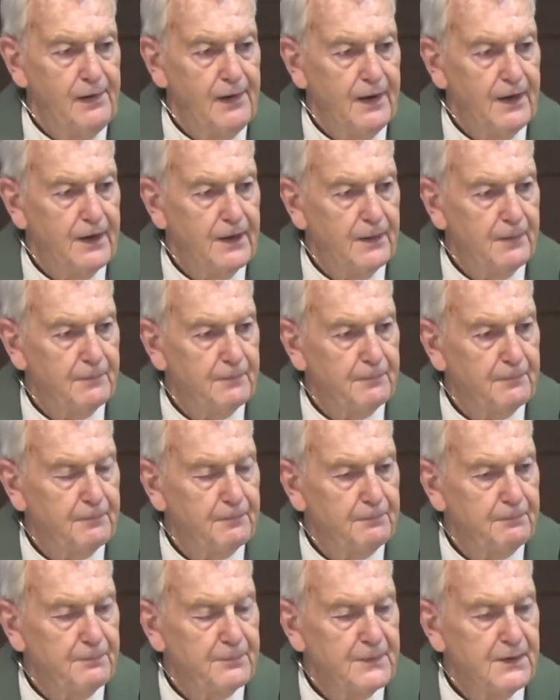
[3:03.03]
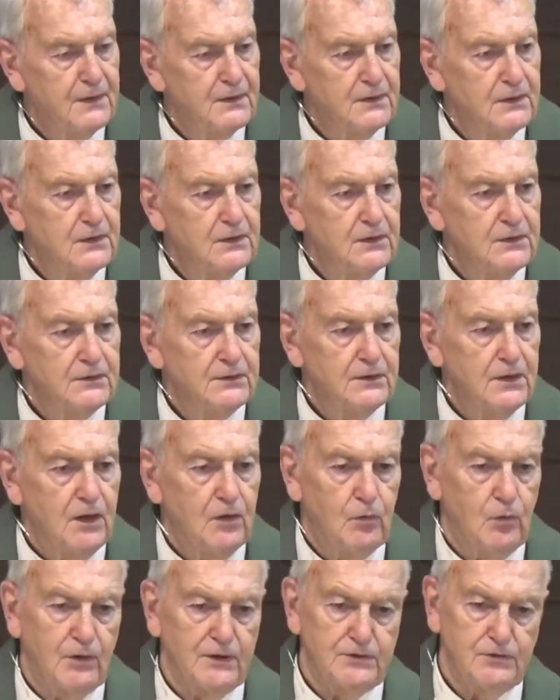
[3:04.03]
Now,
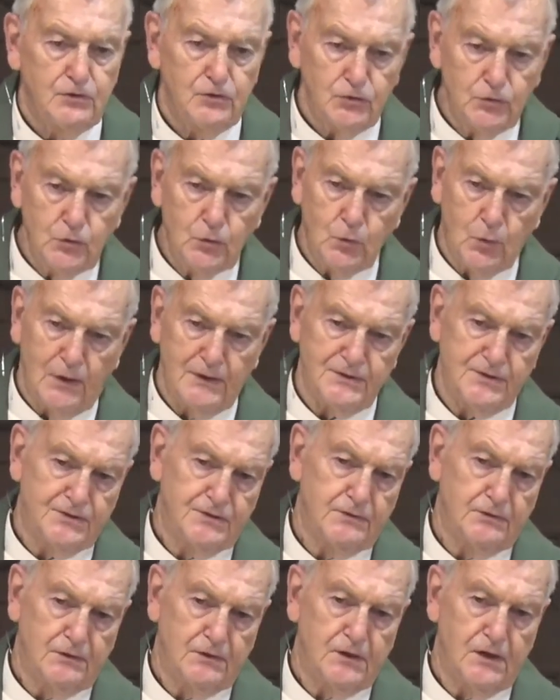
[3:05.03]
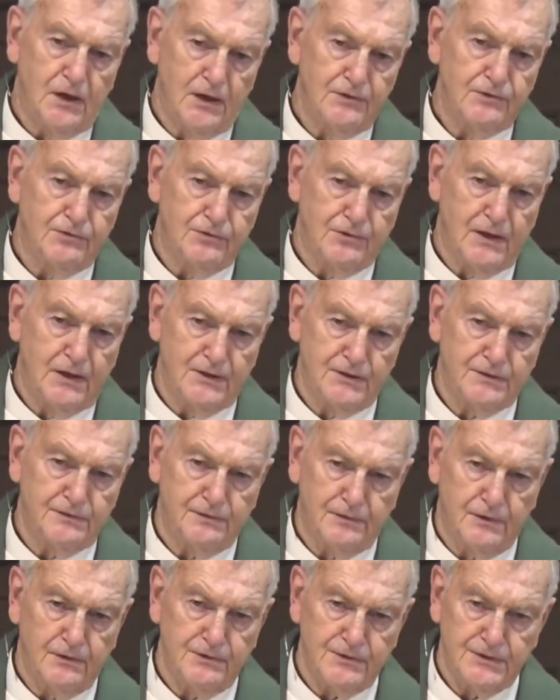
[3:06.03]
what Luke wants to contrast
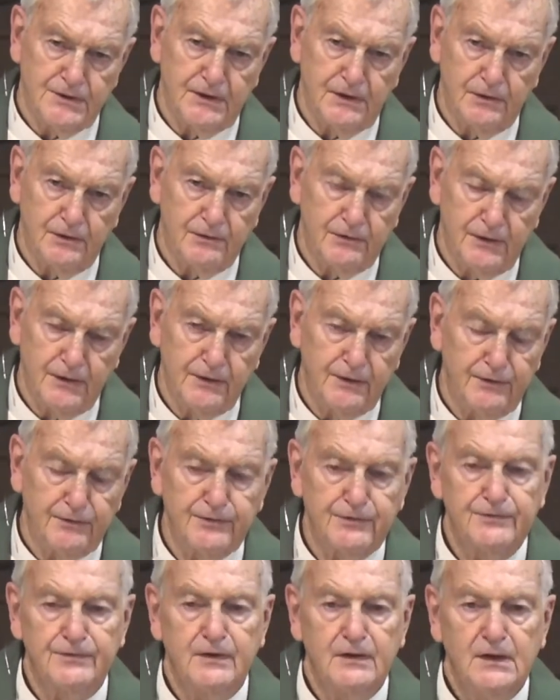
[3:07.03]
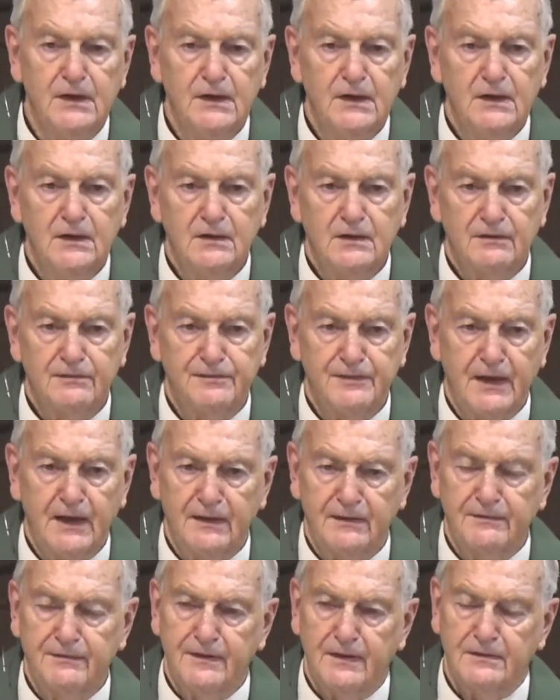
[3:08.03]
for us here is the
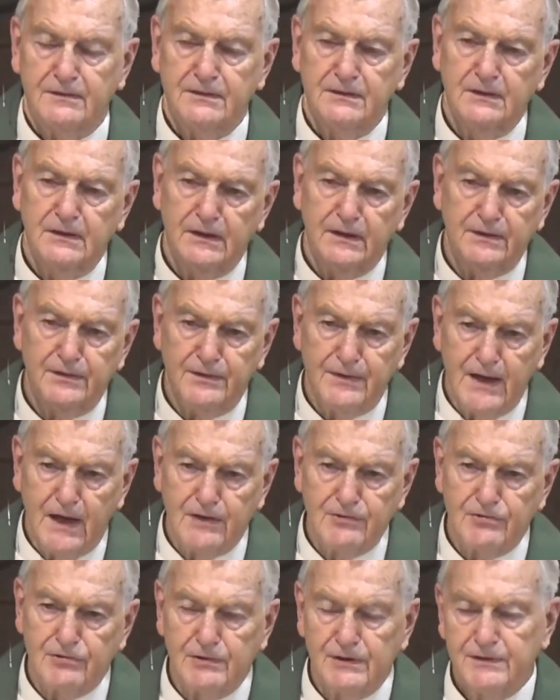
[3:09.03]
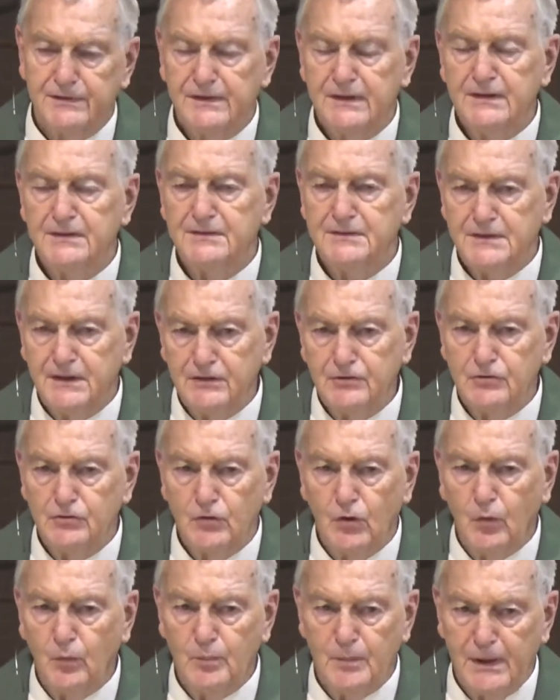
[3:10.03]
fact that in Nazareth, he did
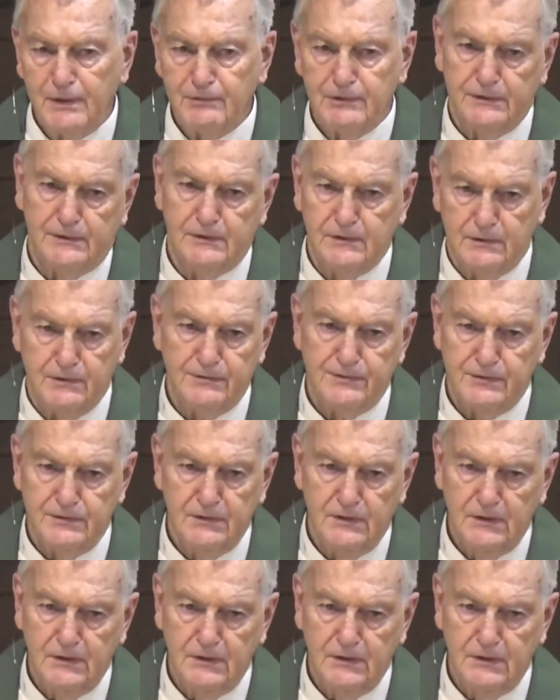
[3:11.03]
no miracles.